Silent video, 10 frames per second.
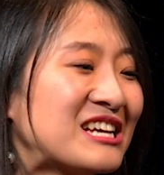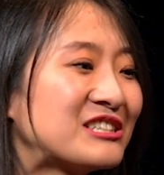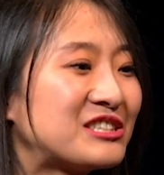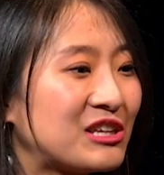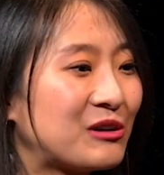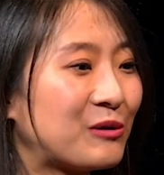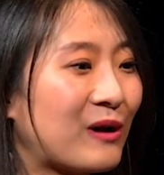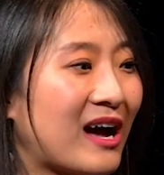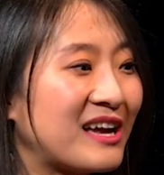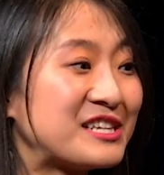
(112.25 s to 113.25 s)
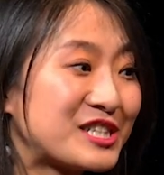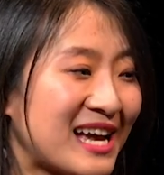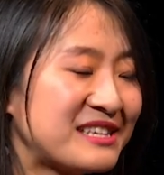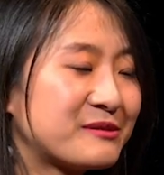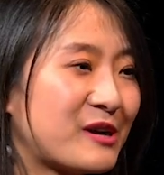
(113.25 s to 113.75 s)
So in
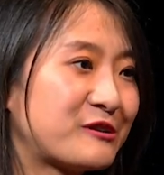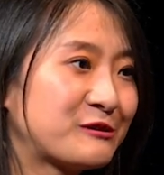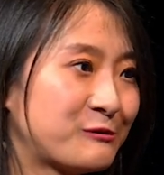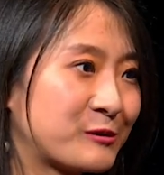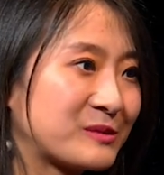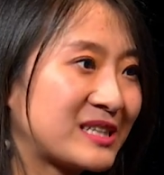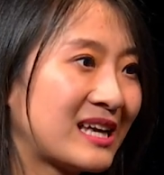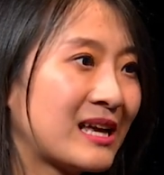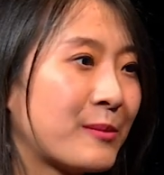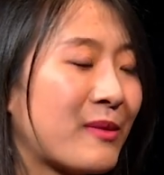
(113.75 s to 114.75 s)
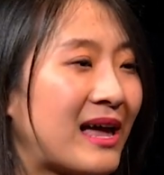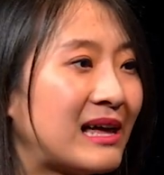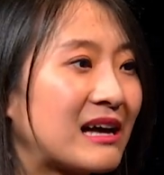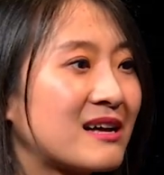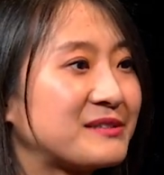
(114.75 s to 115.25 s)
Chinese marriage norms, men
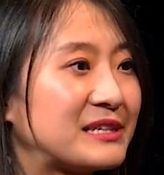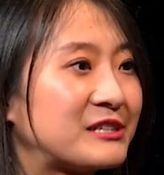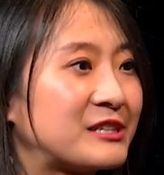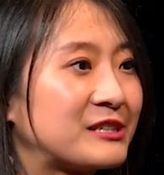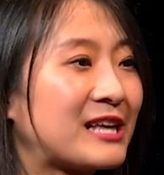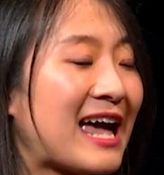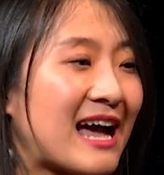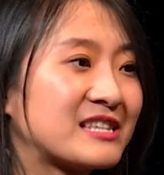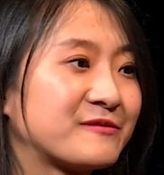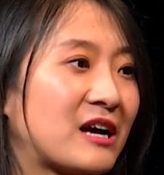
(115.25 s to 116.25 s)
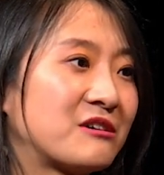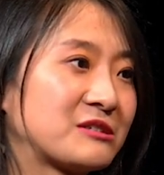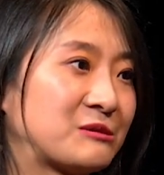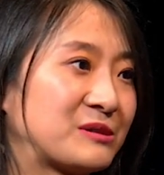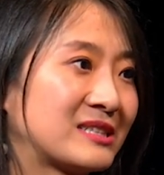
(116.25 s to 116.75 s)
are considered the heads of the
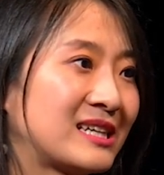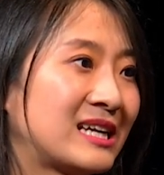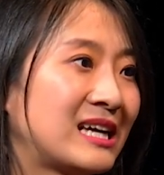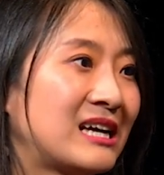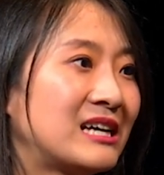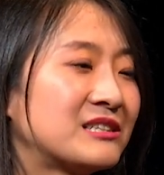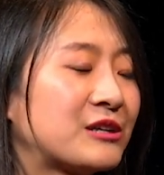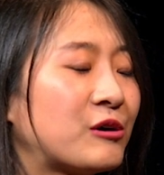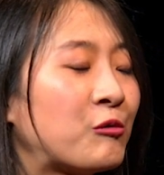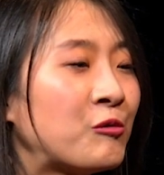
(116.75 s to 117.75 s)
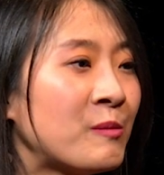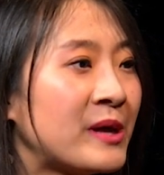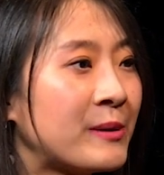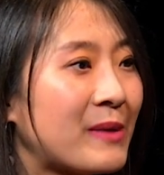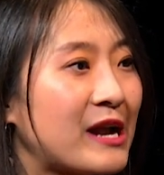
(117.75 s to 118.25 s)
households. So a
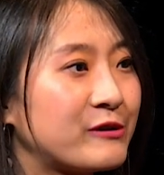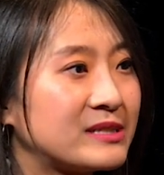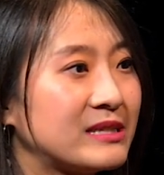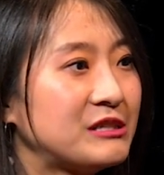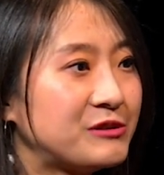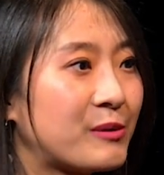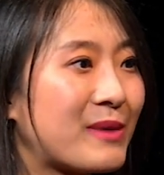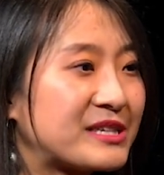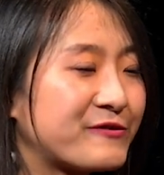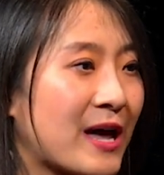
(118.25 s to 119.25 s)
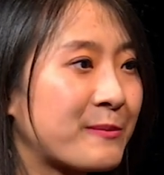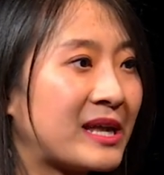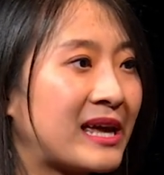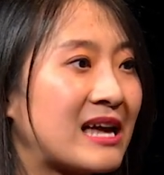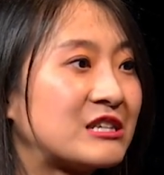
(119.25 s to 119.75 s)
woman marries into a man's
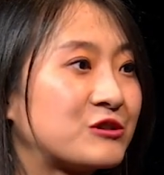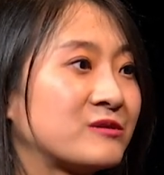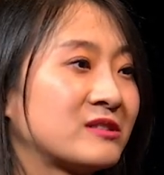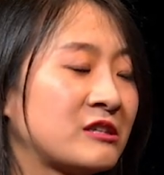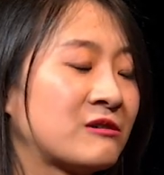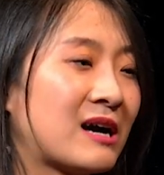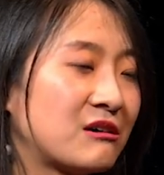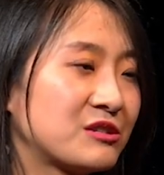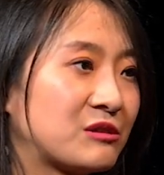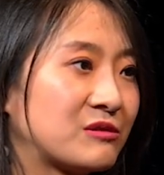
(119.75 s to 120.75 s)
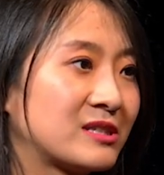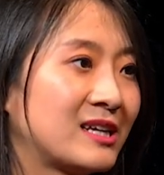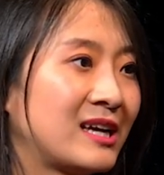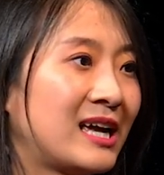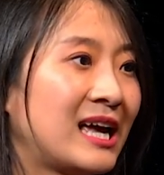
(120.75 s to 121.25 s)
family and joins a new household.
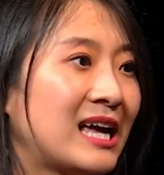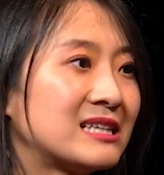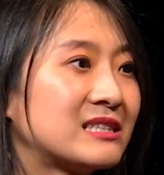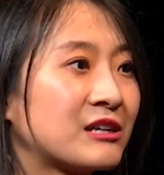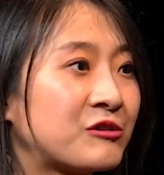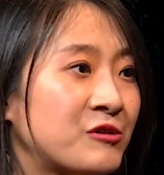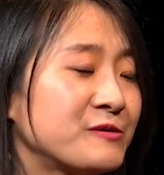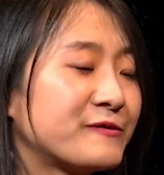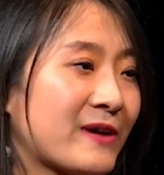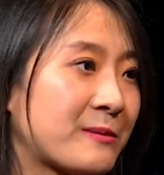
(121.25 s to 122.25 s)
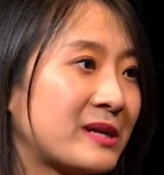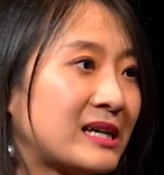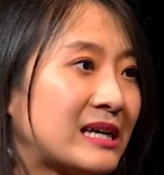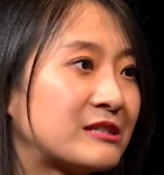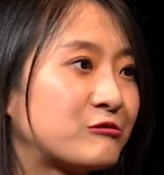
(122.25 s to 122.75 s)
The groom's family is